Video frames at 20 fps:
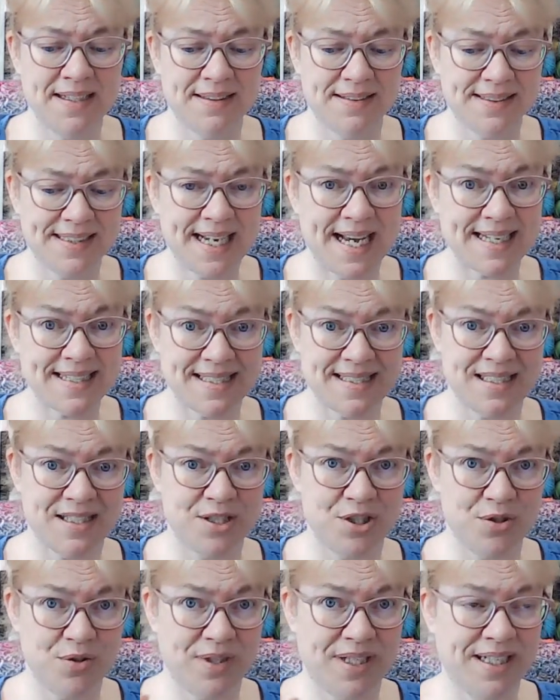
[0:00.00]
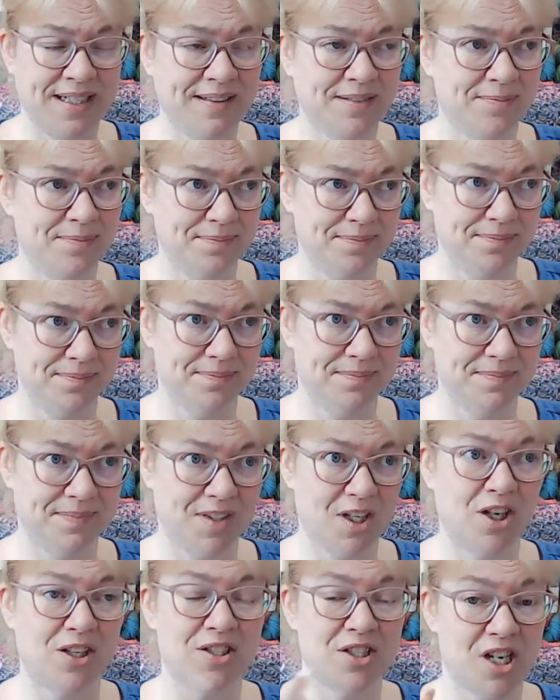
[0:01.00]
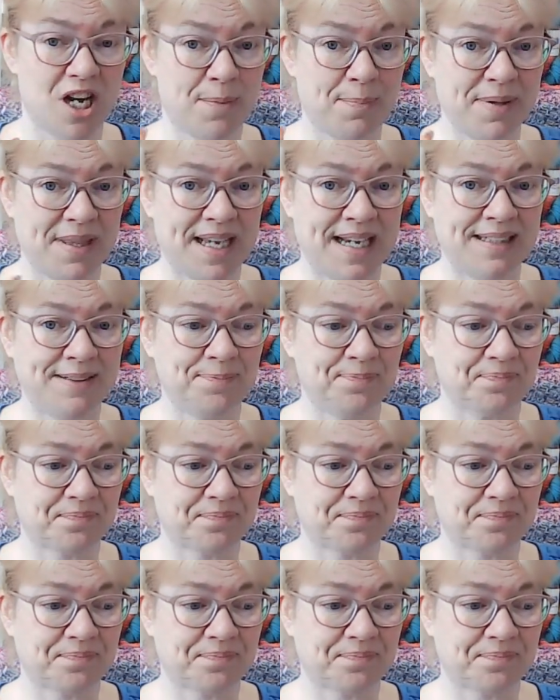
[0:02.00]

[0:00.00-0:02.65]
taxes and duty on top of that.